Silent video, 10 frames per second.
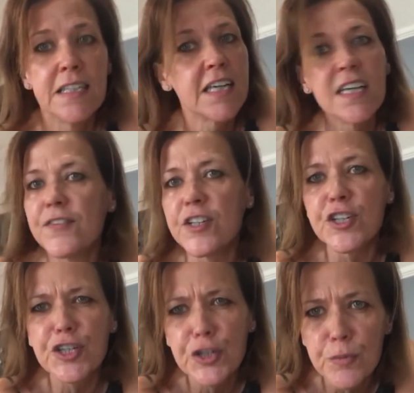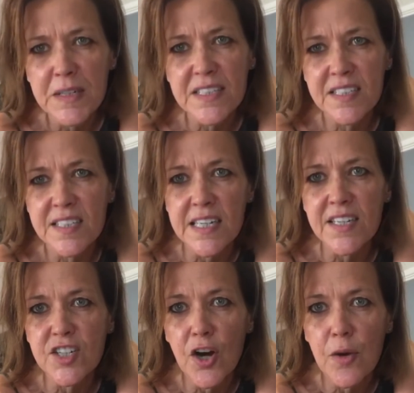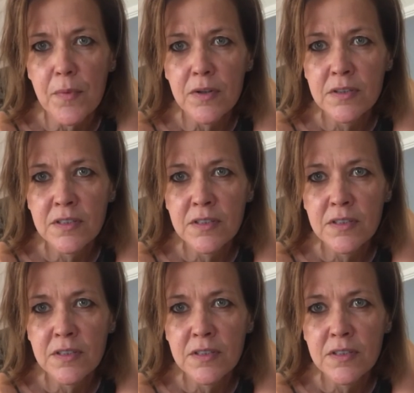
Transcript: even you must see, Tom.